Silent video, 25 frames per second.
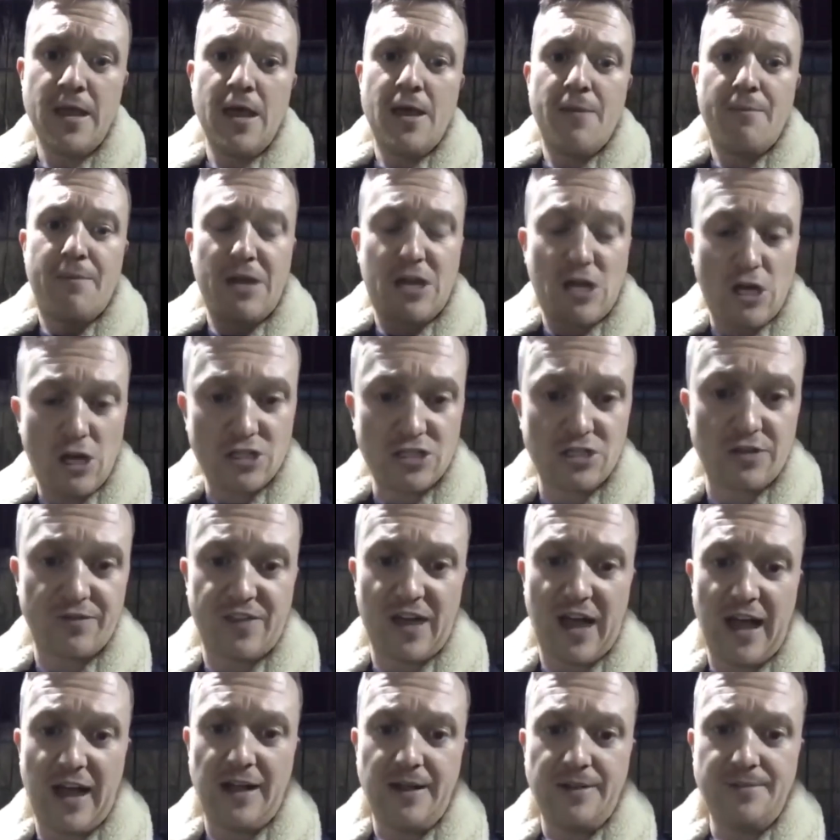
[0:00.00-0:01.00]
Because of
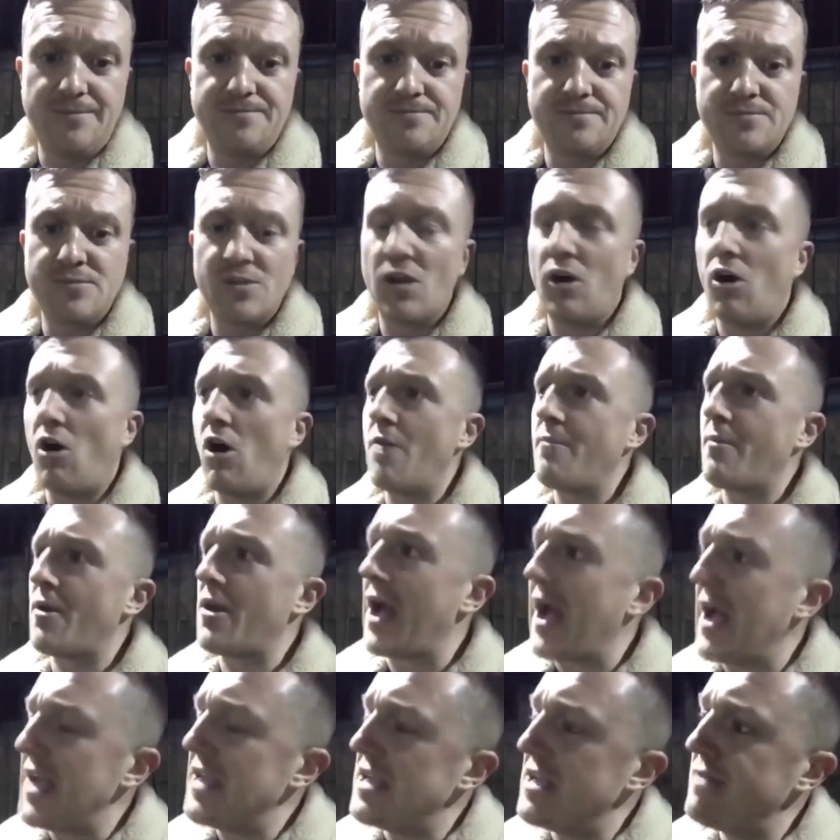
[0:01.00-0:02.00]
that, I'm on an
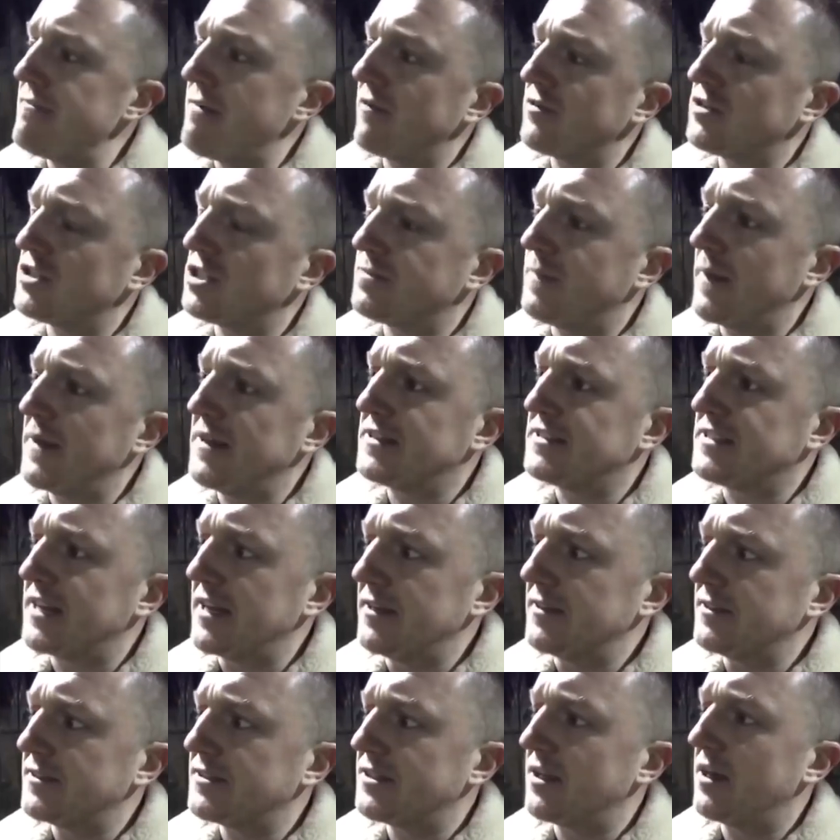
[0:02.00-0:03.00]
18-month suspended
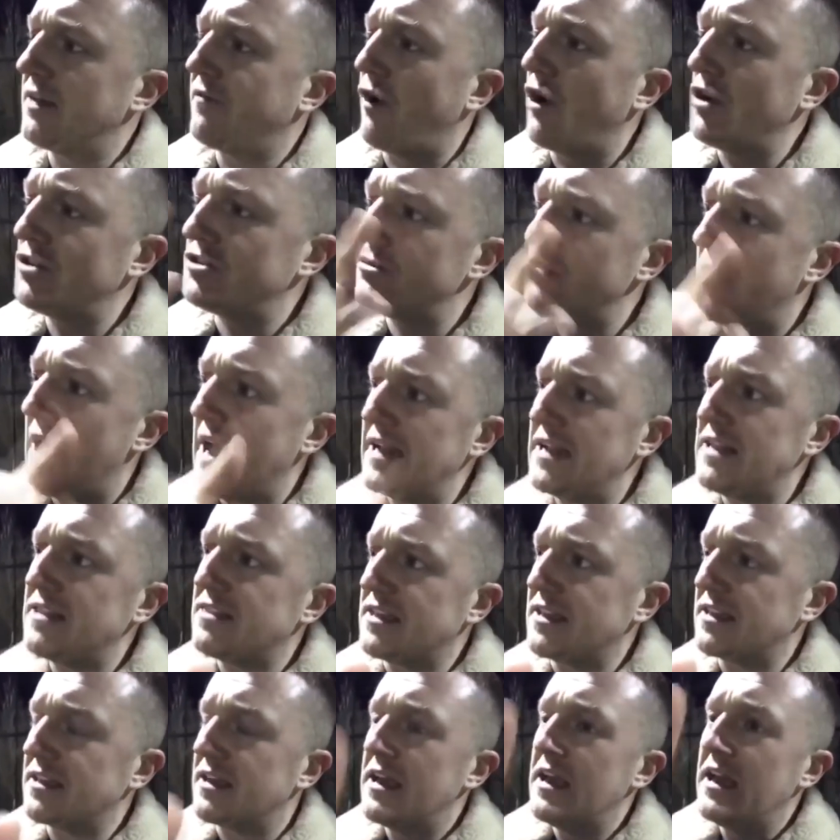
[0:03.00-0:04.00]
sentence. If I do
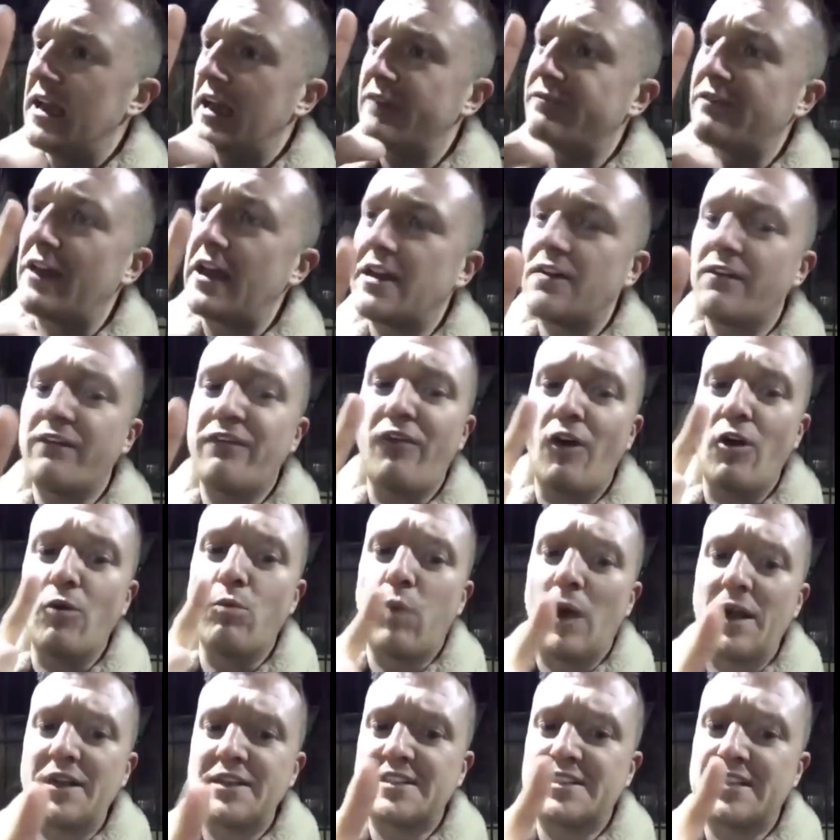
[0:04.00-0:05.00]
anything, if they can find
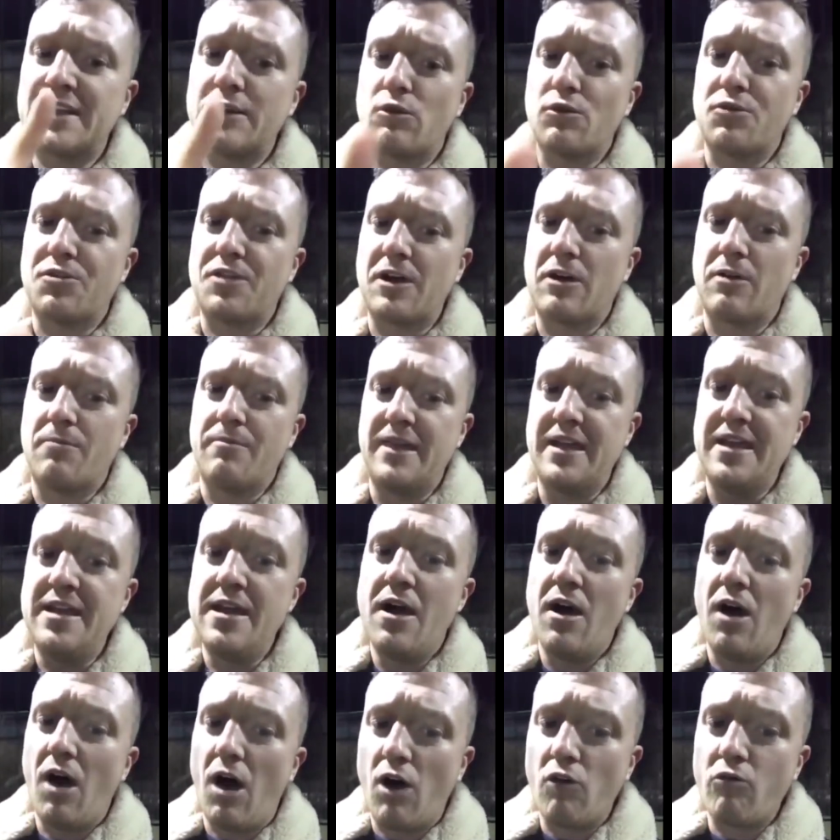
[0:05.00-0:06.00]
one single thing on me,
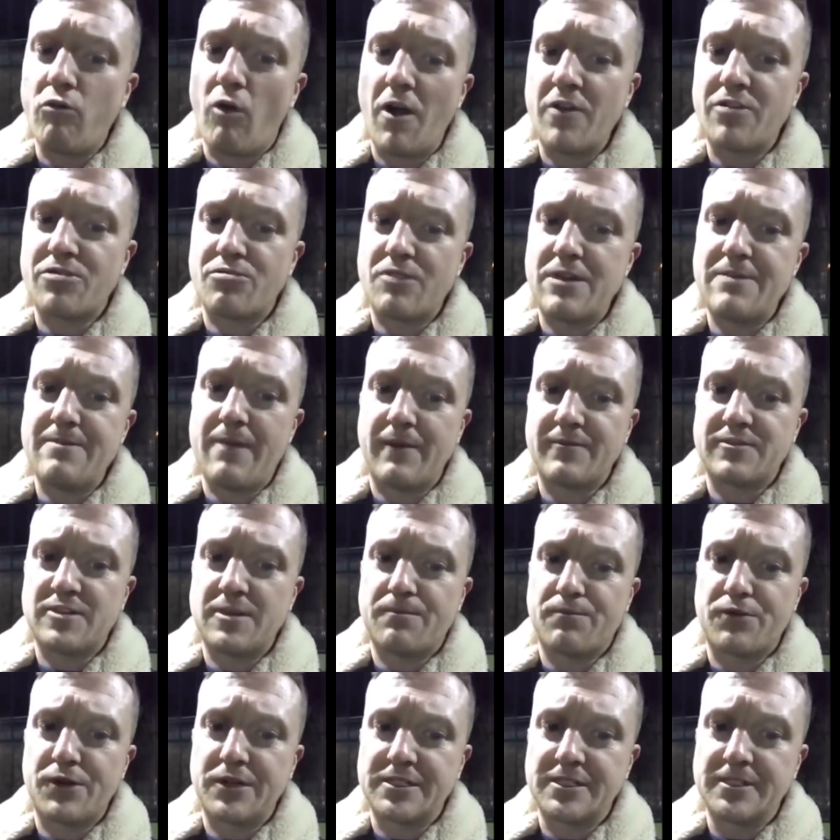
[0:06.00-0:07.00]
I'll ride 3 months in
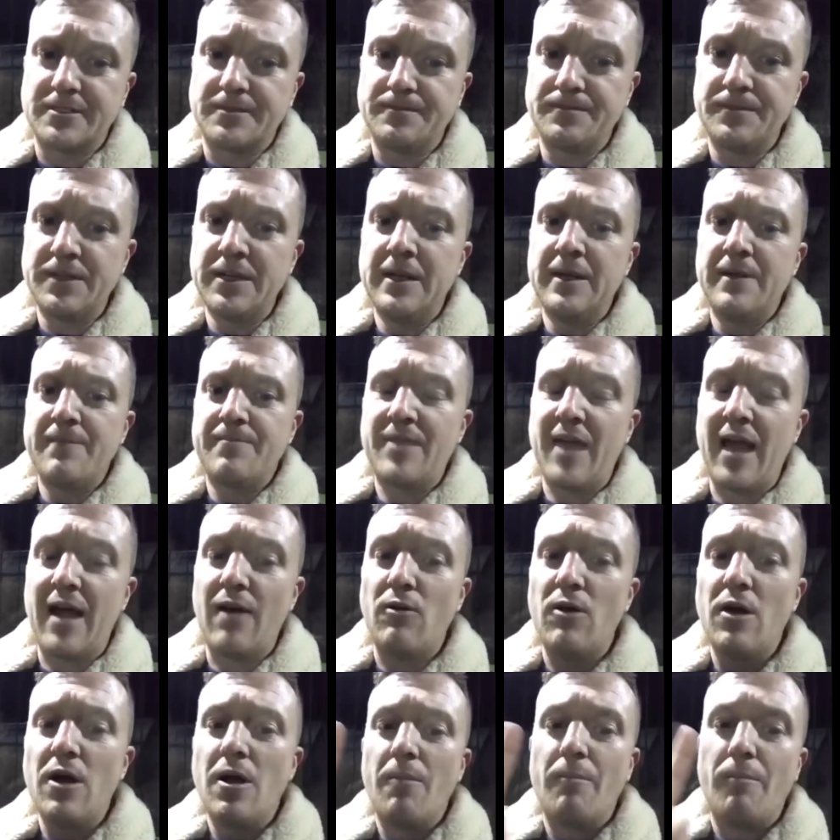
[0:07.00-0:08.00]
prison. Now,
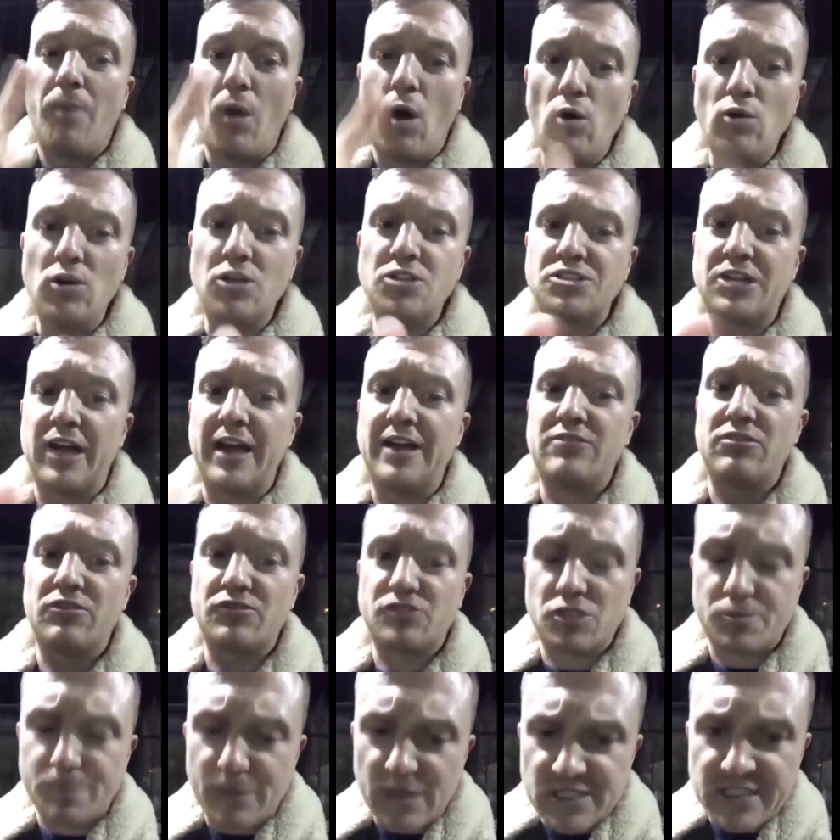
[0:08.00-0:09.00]
Paul and Jada have
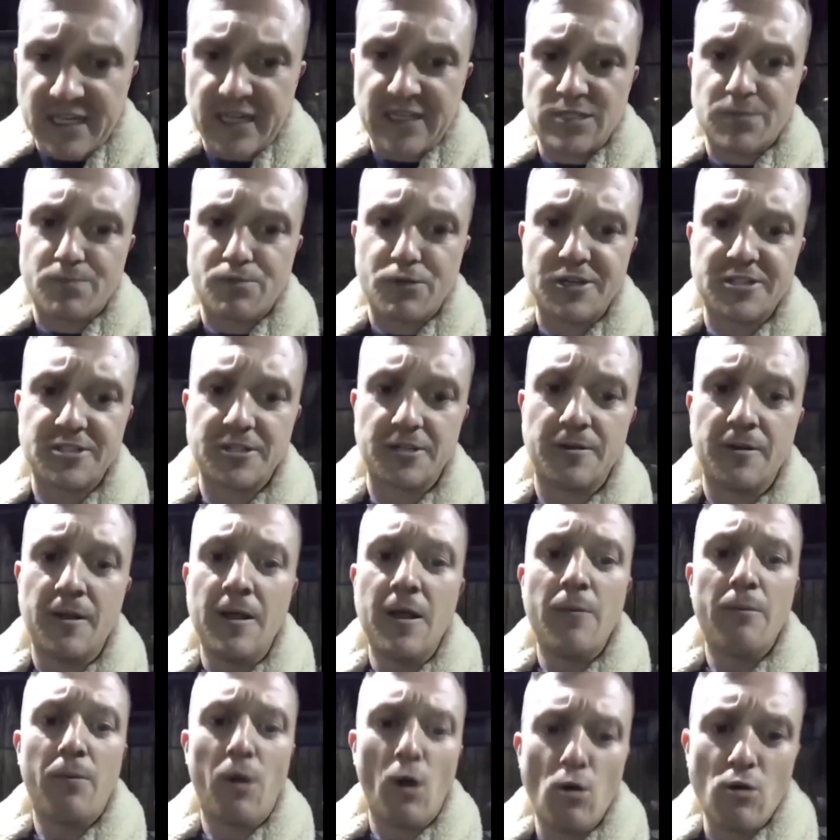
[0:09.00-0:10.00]
just been sent to prison.
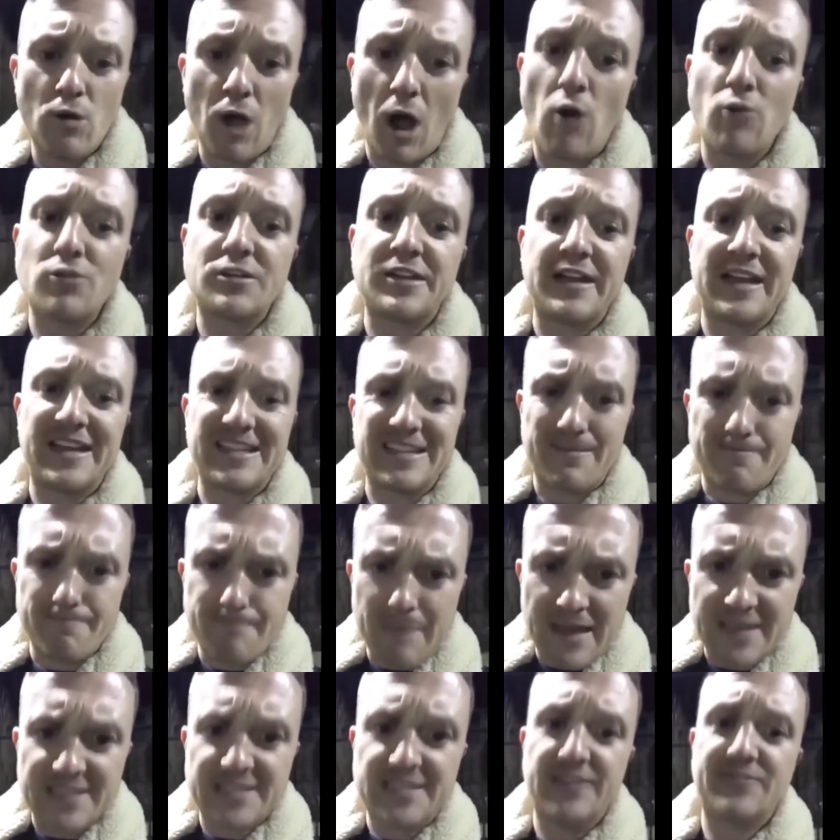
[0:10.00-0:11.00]
Paul Golding is a
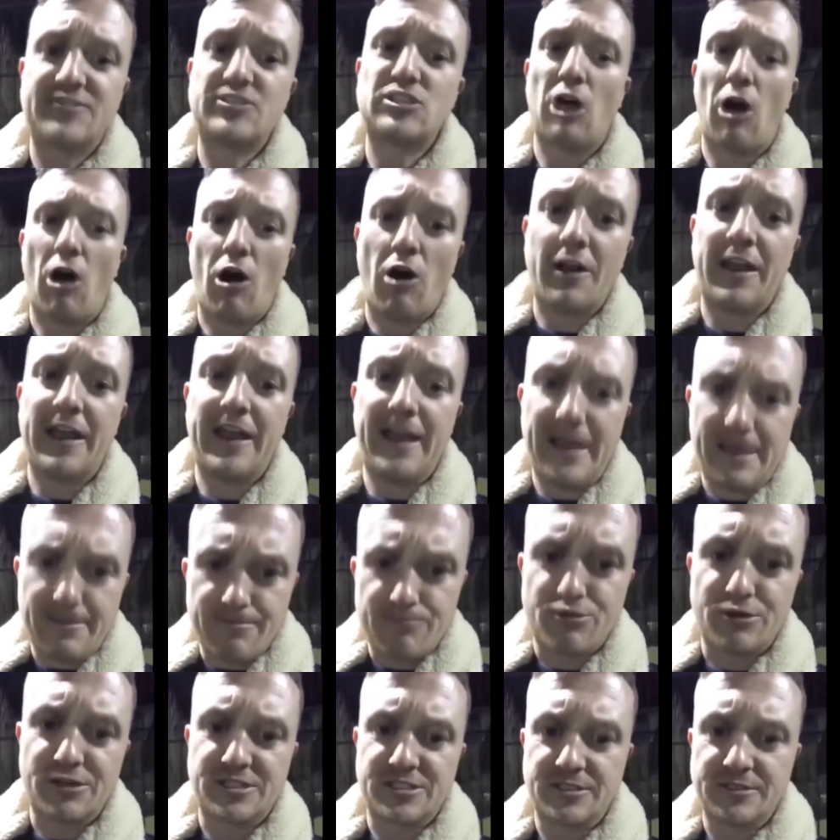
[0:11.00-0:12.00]
massive target in
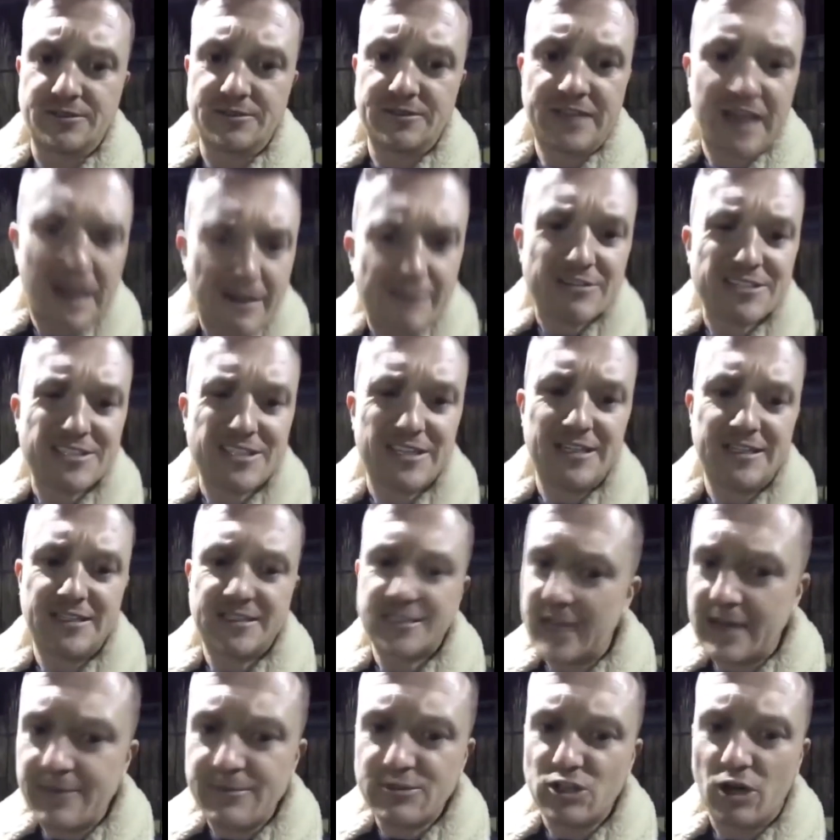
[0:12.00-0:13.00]
prison. Guaranteed,
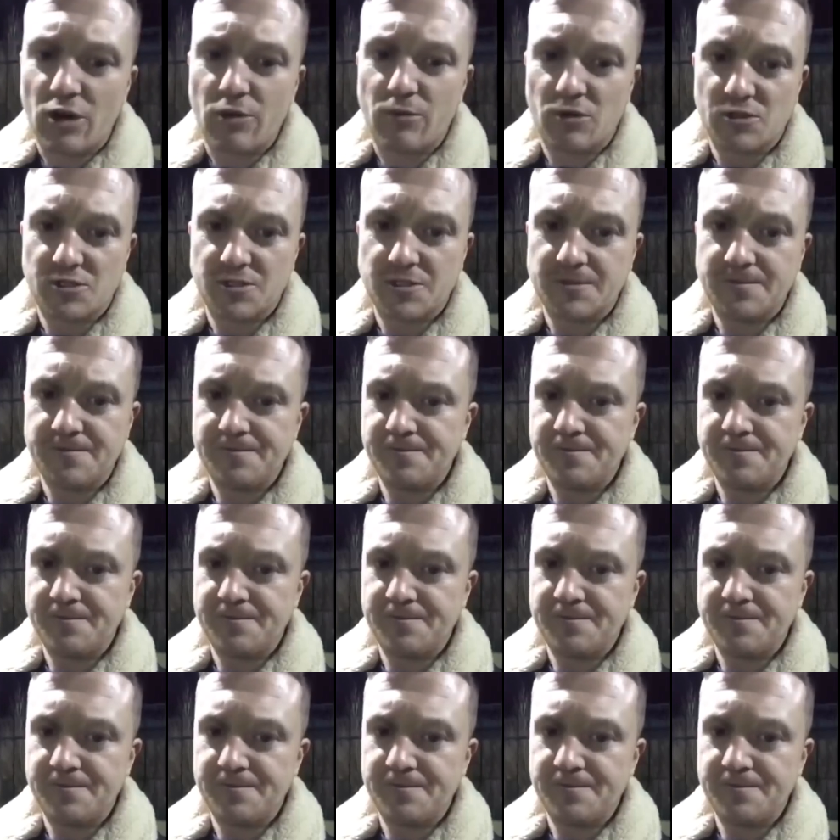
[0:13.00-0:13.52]
same as I was.